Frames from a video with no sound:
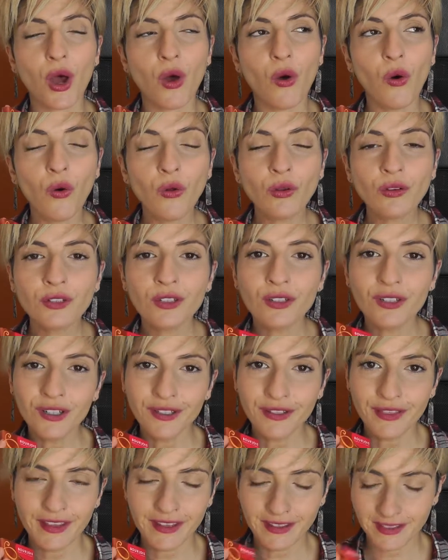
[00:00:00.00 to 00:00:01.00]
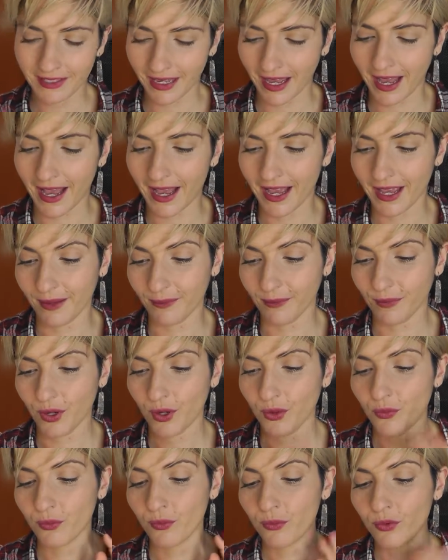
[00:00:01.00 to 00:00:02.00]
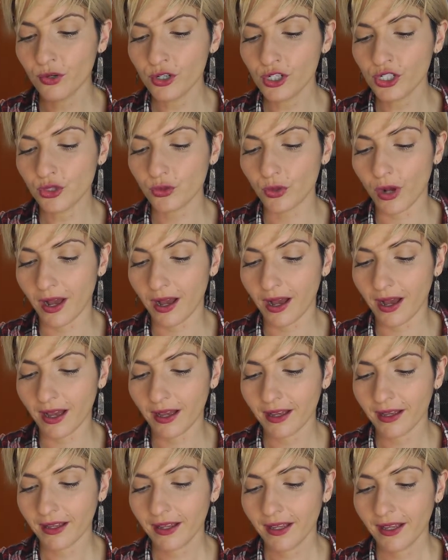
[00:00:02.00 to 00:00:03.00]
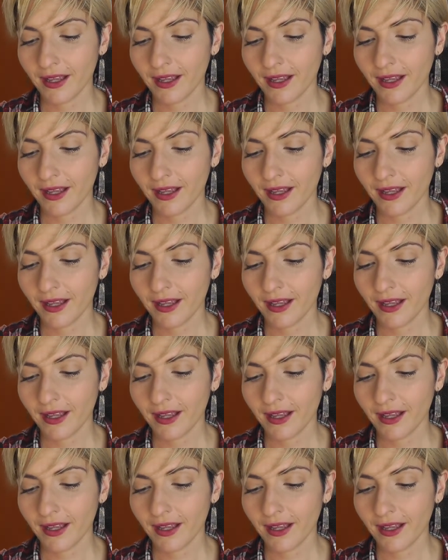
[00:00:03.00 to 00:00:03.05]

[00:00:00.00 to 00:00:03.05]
older than time Bourgeois